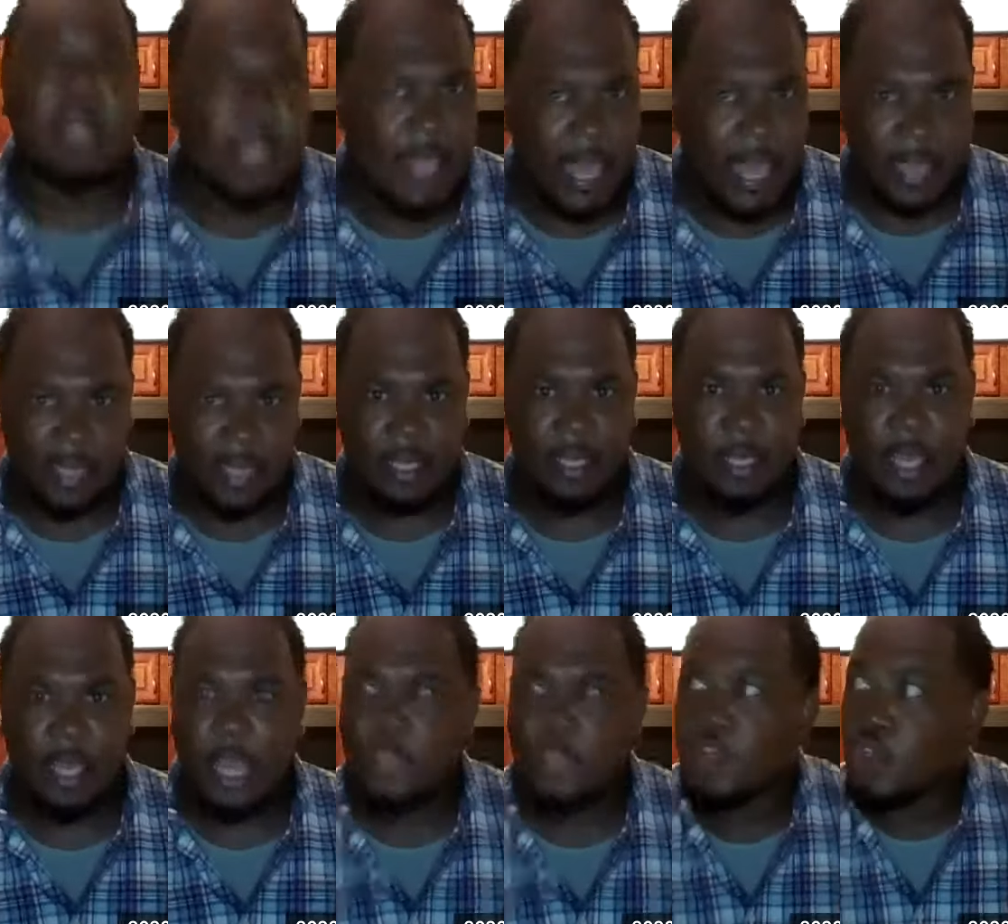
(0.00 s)
that.
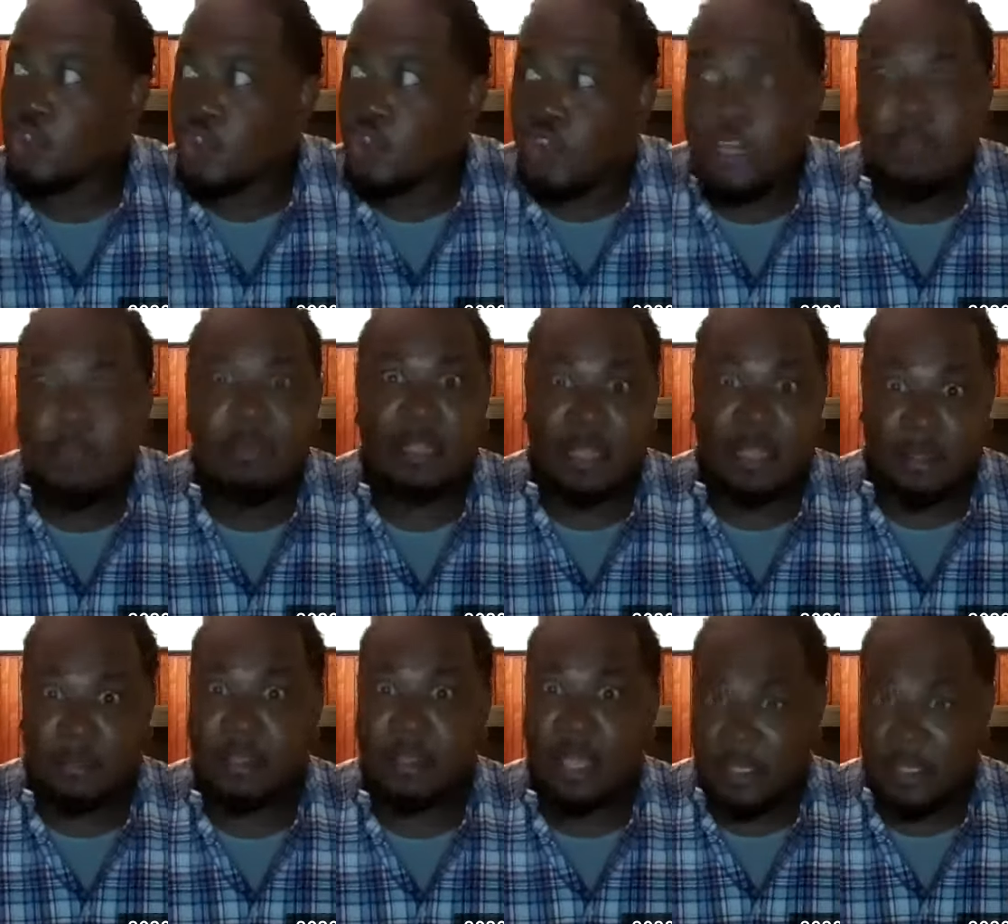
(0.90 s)
And you're treating me
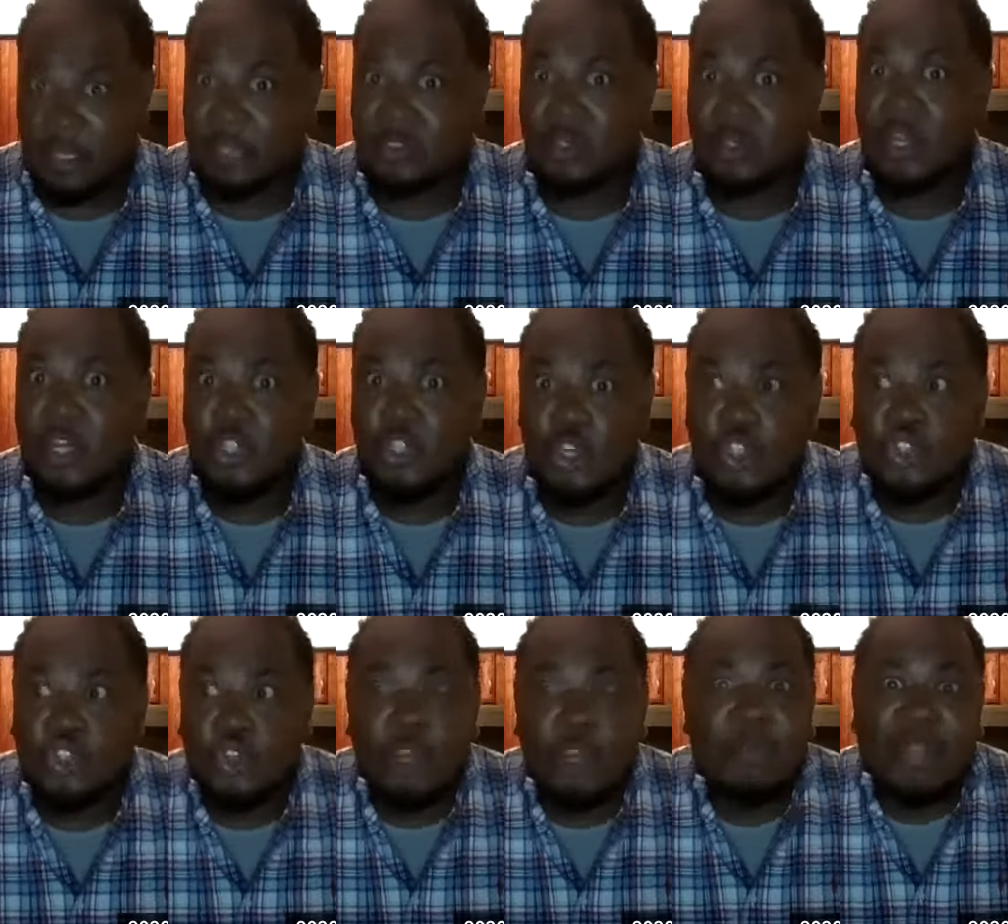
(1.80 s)

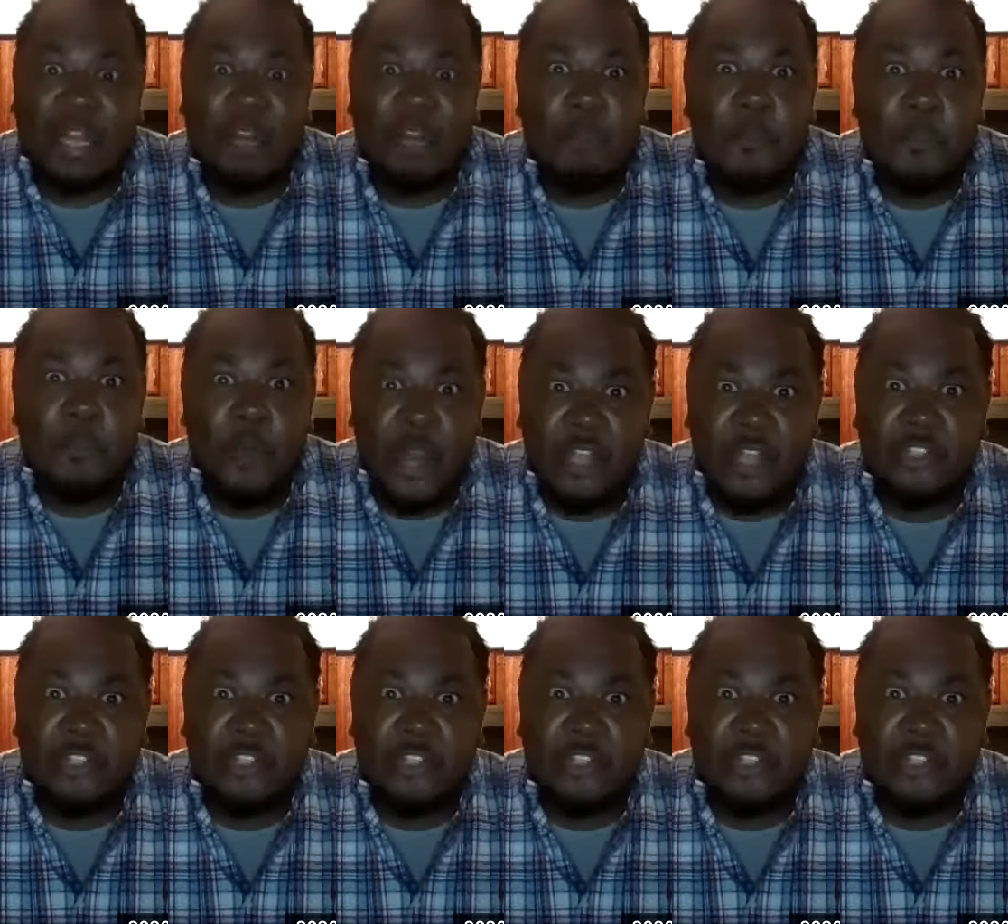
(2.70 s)
like I'm a
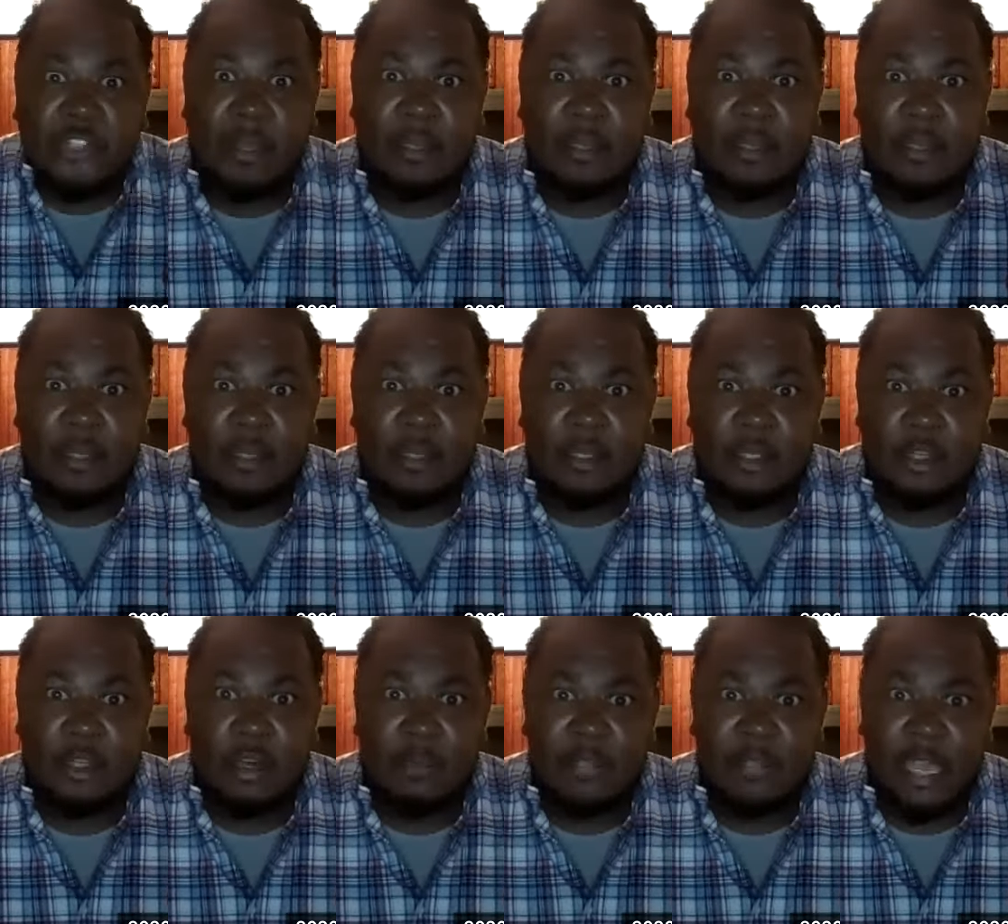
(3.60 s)
predator, man. You know
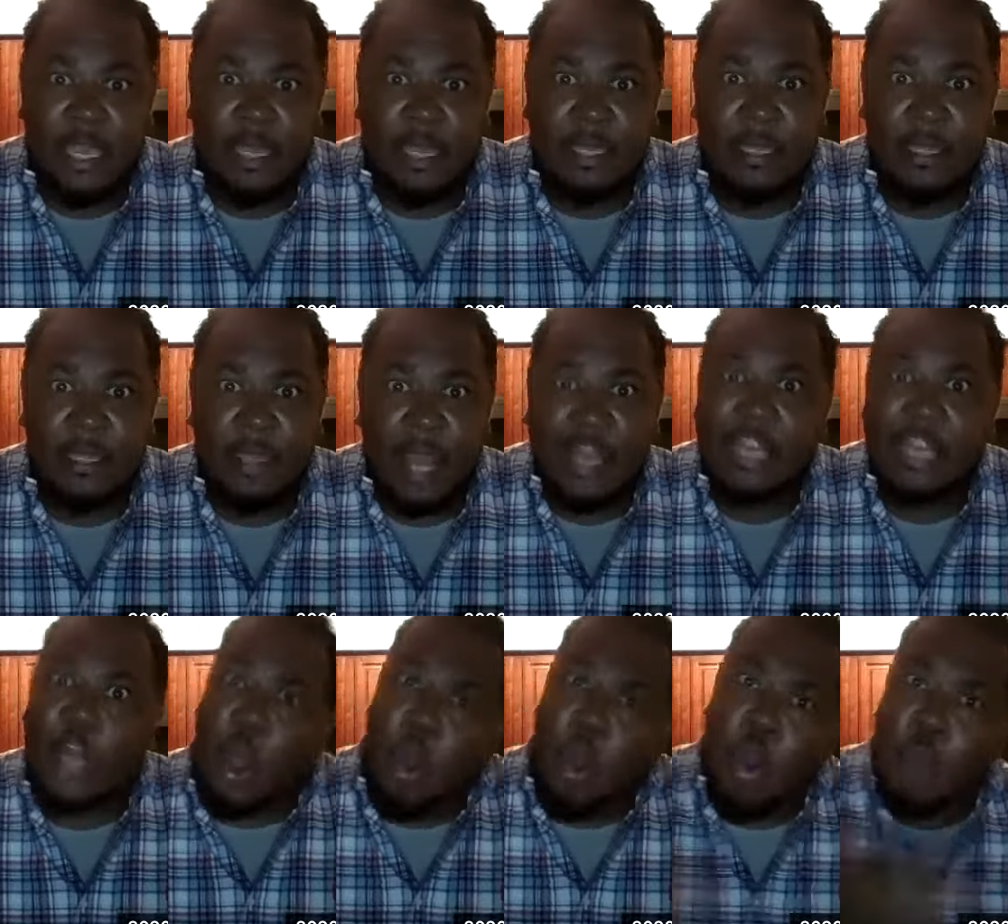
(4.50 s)
what I'm saying? I
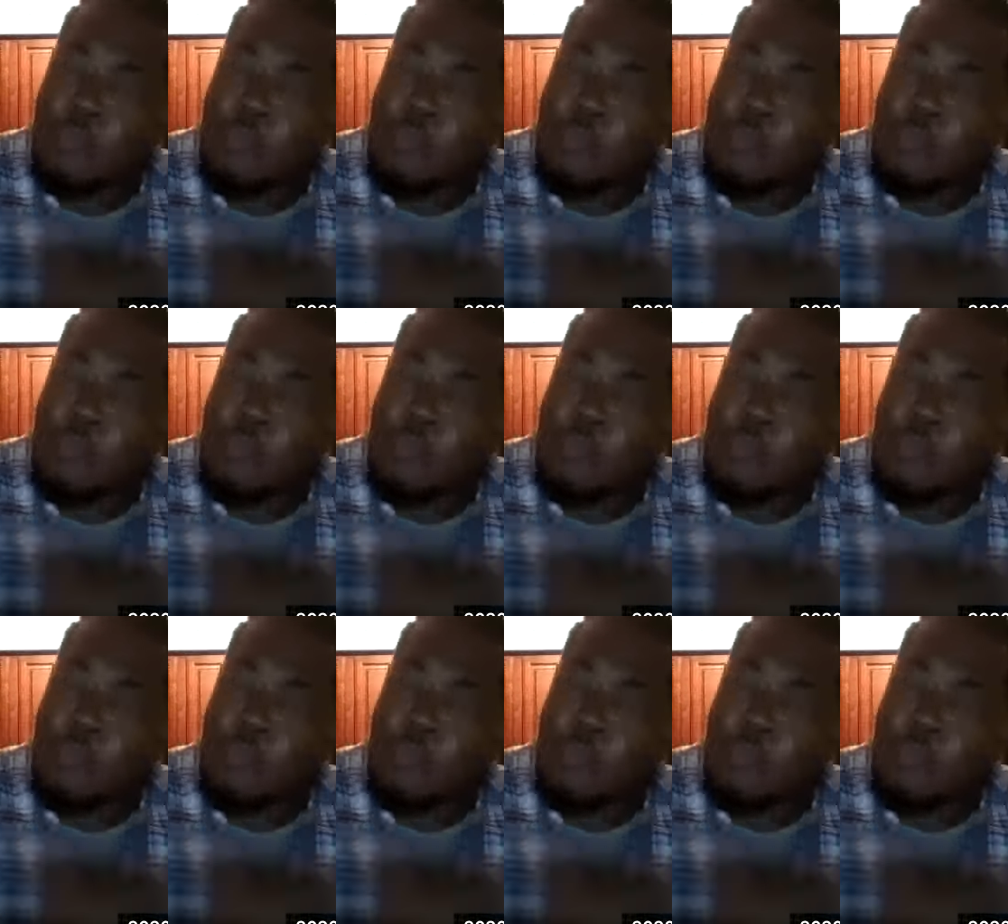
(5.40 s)
got an armed